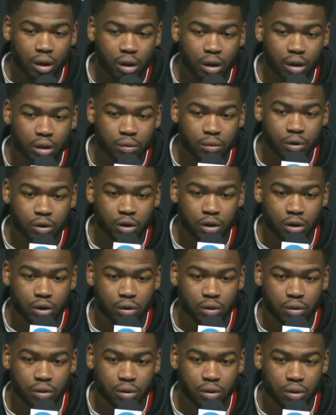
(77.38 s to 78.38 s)
You
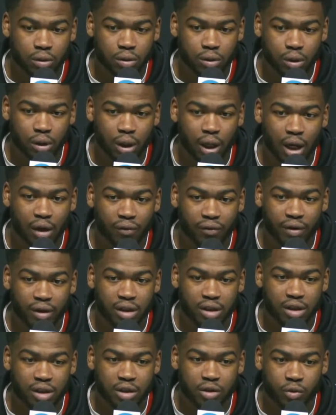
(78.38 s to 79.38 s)
know, a lot of it
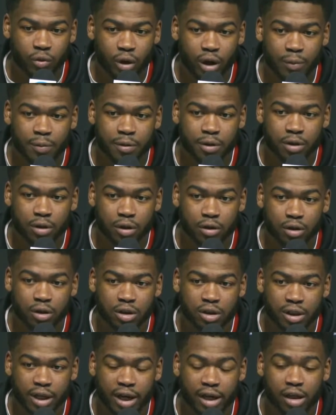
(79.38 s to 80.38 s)
is just reps, you know,
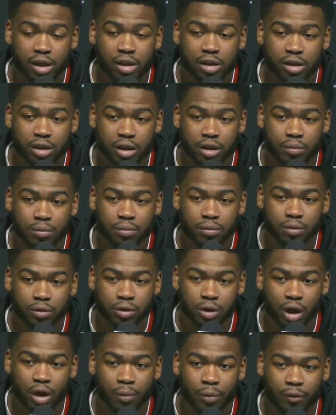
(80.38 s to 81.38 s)
just staying in the gym,
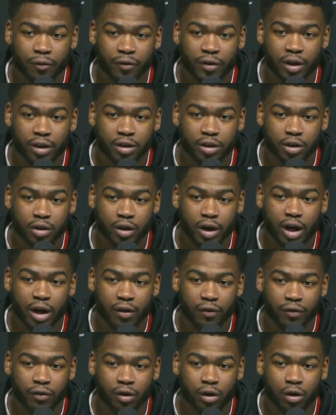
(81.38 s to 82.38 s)
trying to perfect your craft.